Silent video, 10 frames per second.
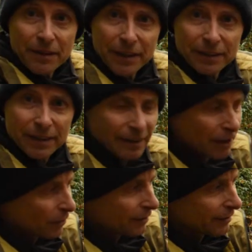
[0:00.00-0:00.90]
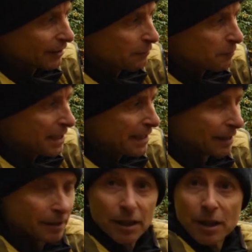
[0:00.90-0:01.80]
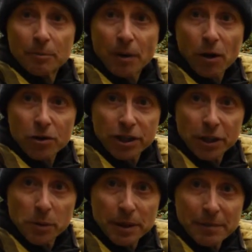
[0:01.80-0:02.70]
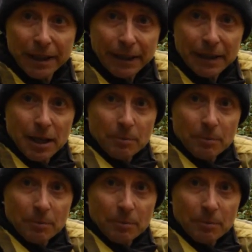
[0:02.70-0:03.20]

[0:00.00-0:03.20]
this is hard to see from here, but I'll show you in a minute.